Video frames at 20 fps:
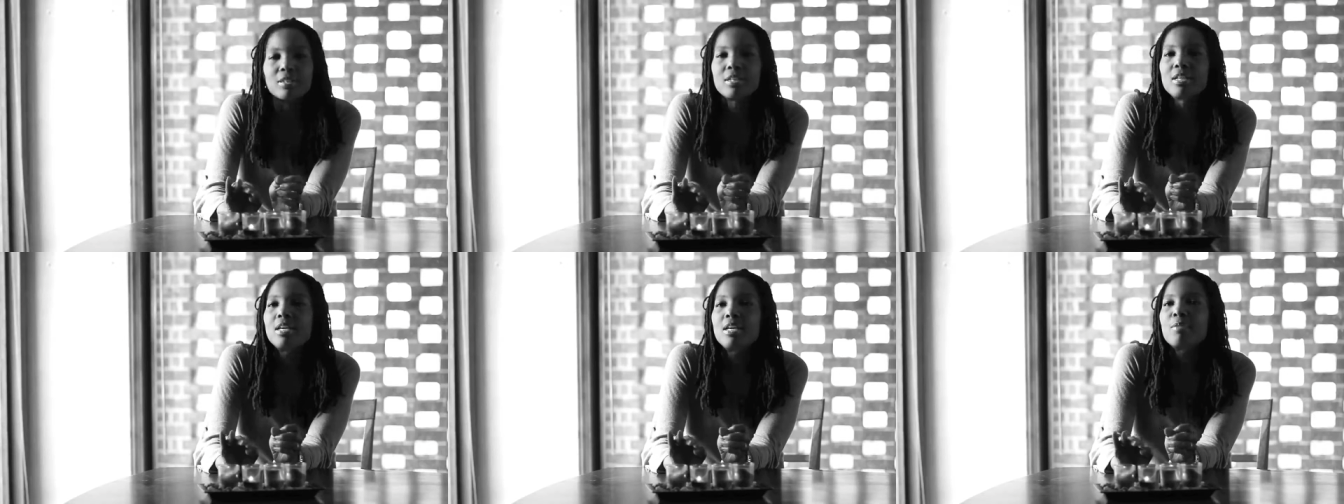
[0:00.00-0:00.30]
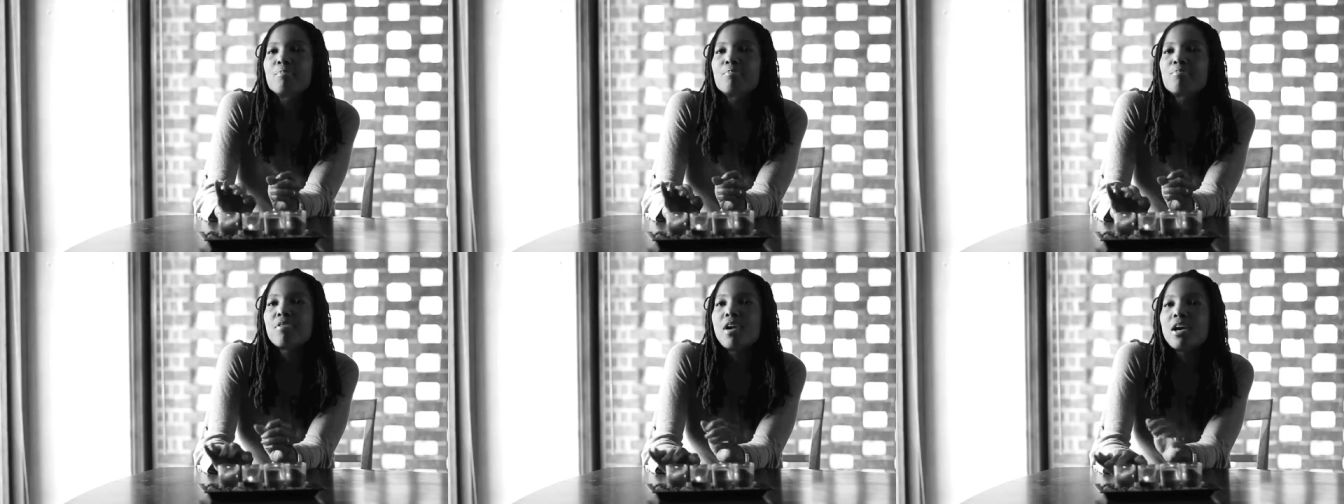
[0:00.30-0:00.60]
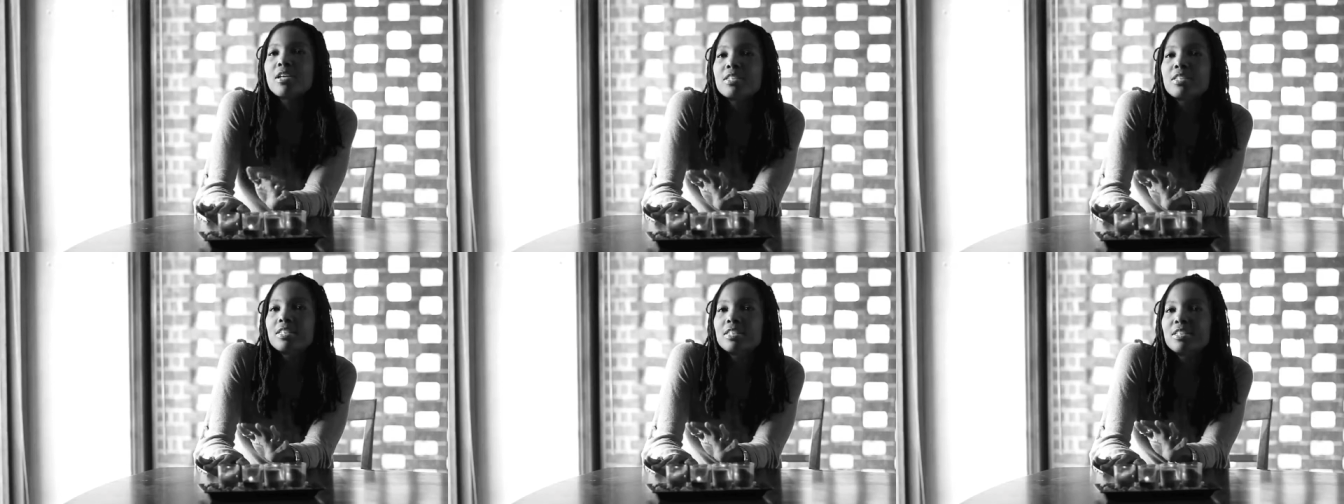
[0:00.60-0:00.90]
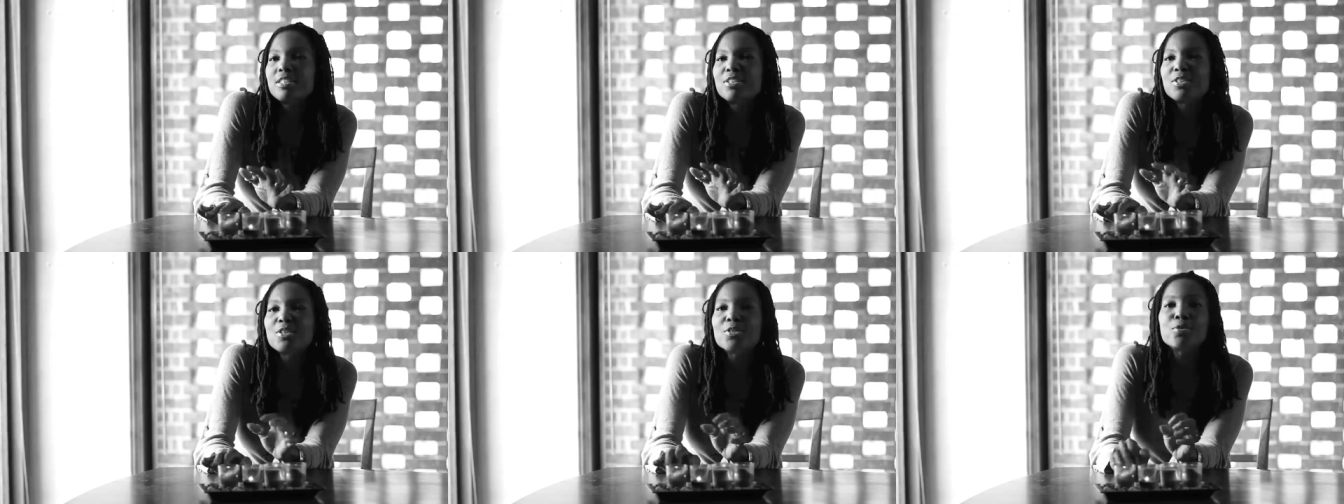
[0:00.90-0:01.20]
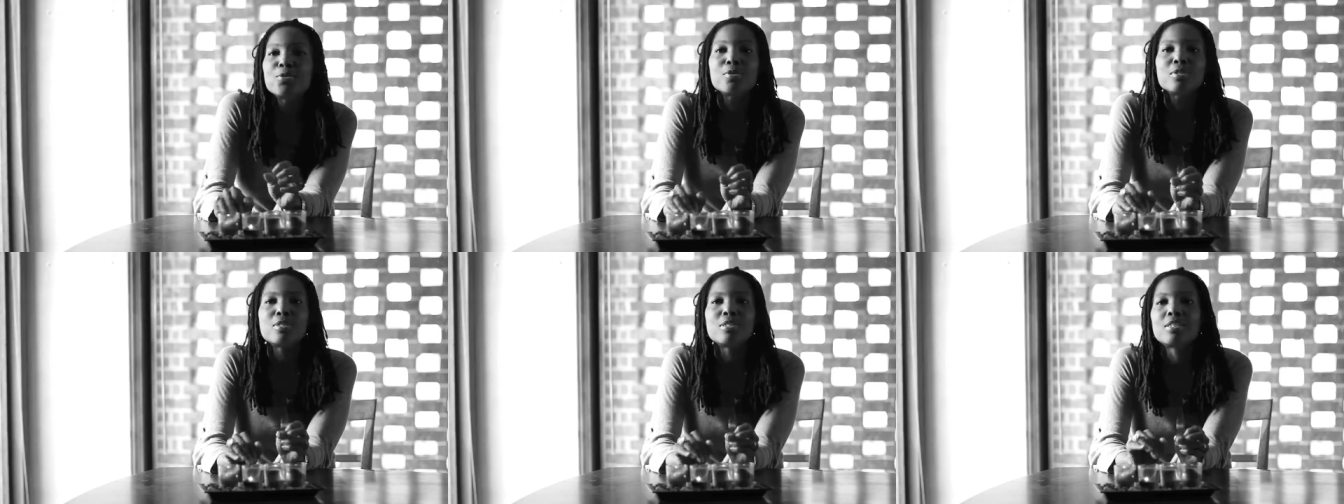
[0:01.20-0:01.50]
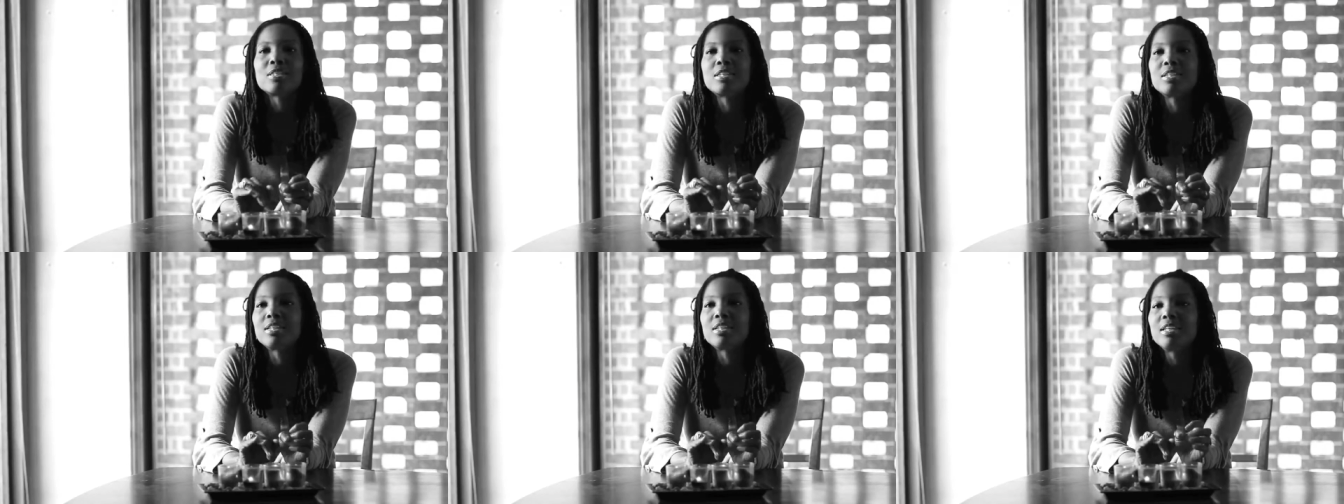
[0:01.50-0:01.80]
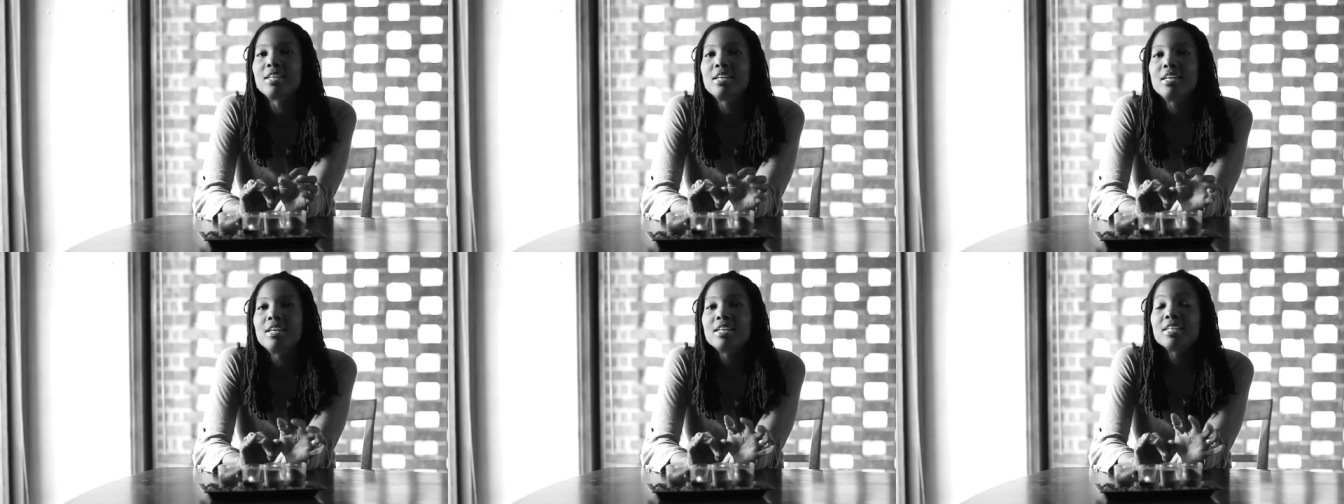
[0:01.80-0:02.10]
and prostitutes
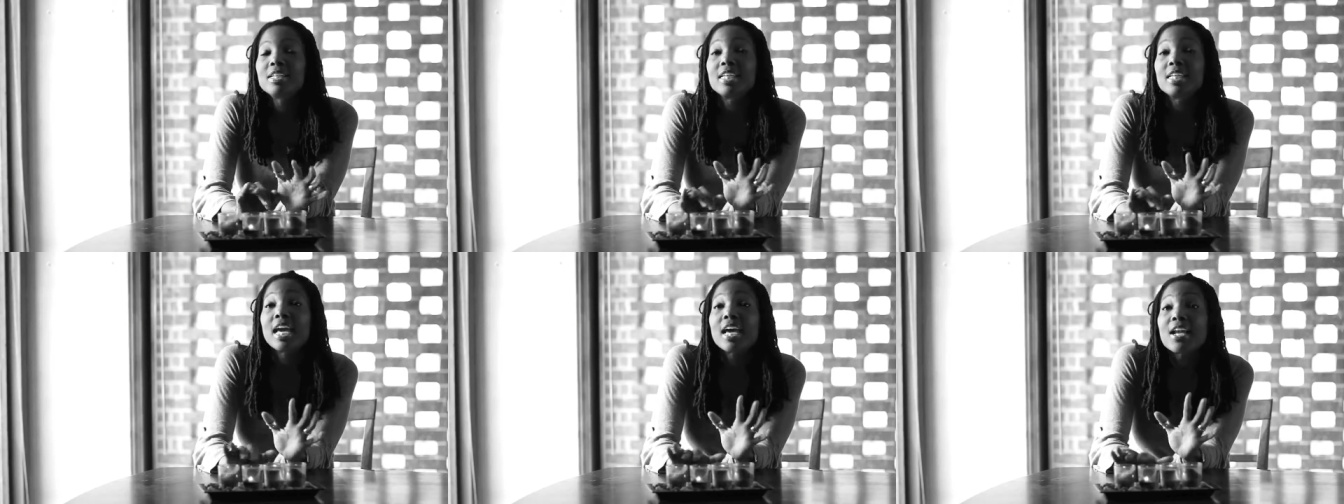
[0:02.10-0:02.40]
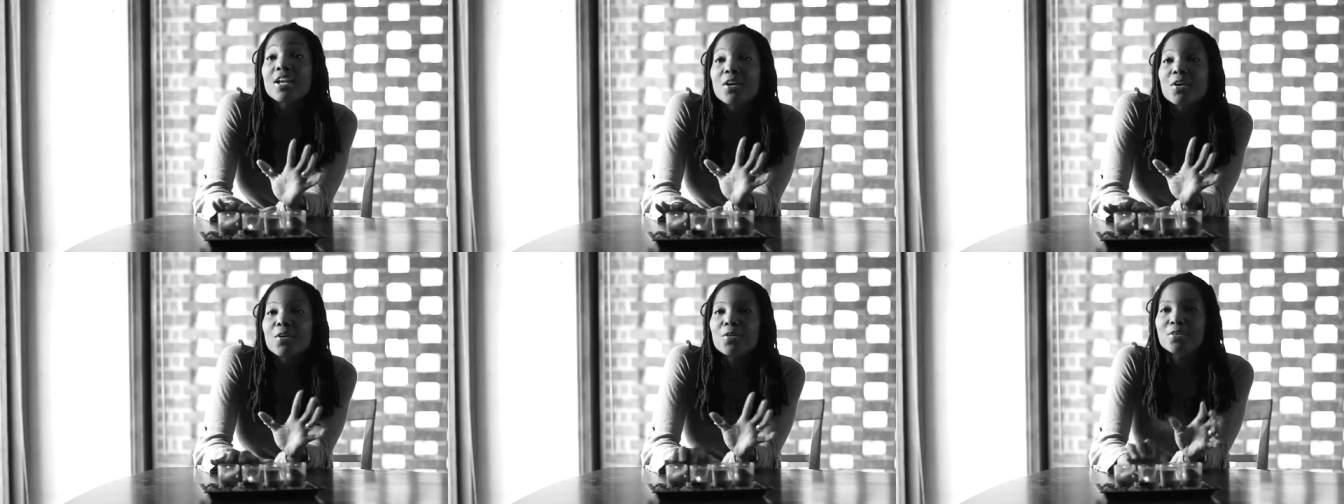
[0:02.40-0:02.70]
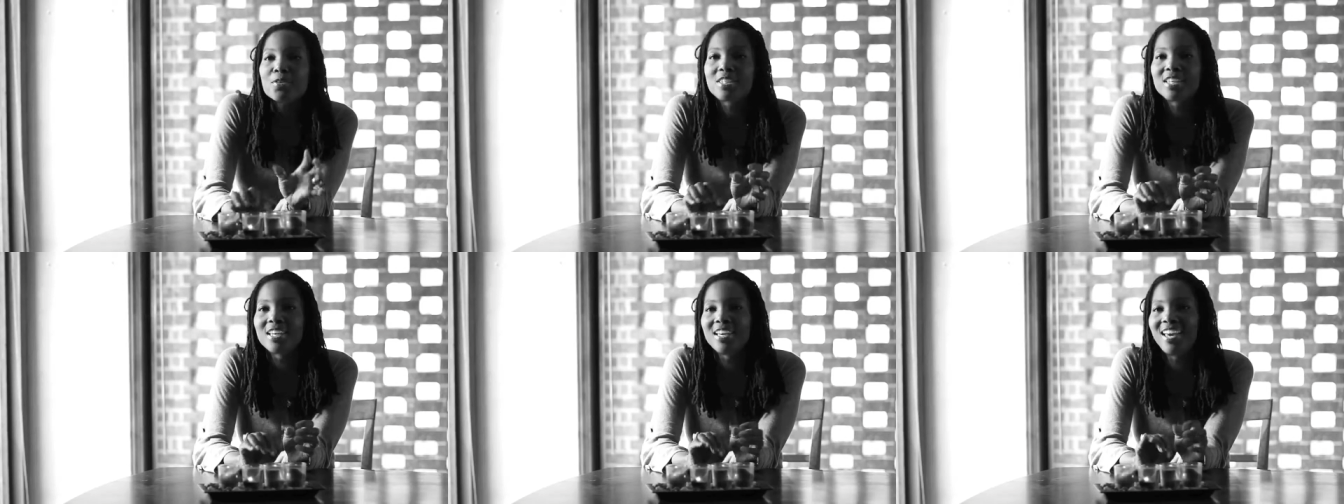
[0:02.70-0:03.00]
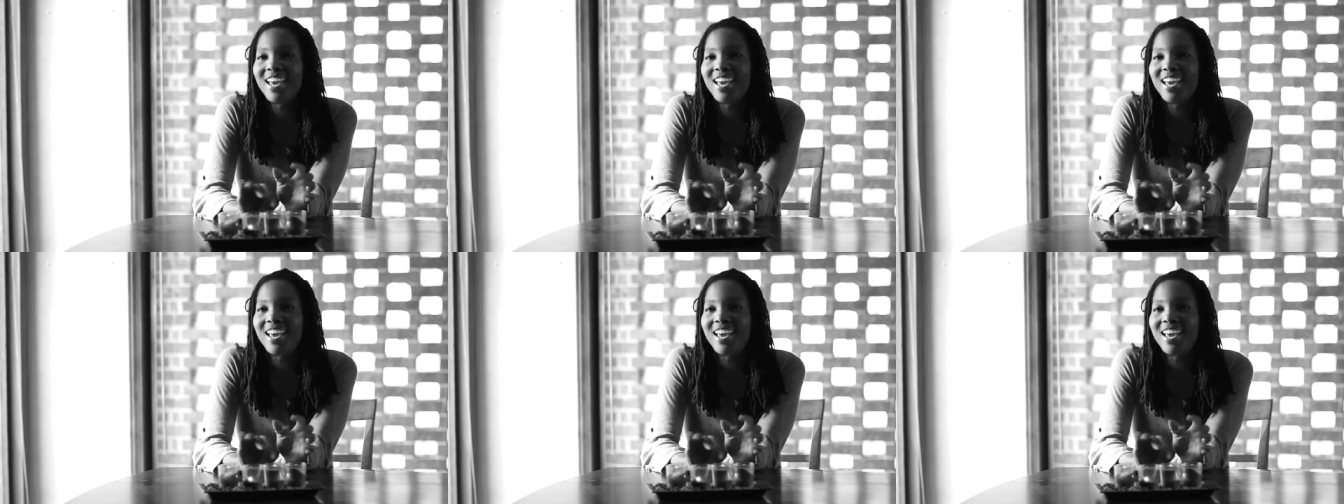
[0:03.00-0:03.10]
and ghettos